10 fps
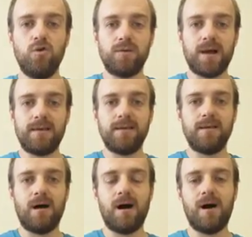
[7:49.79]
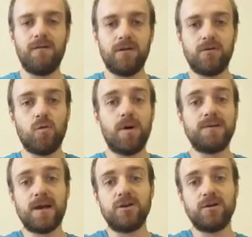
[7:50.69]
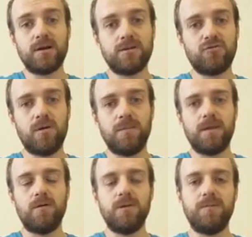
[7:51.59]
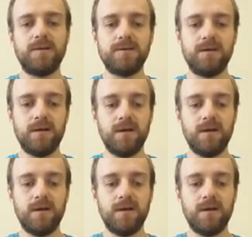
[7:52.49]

You would cut it in half, and then on the one section trim it down a bit.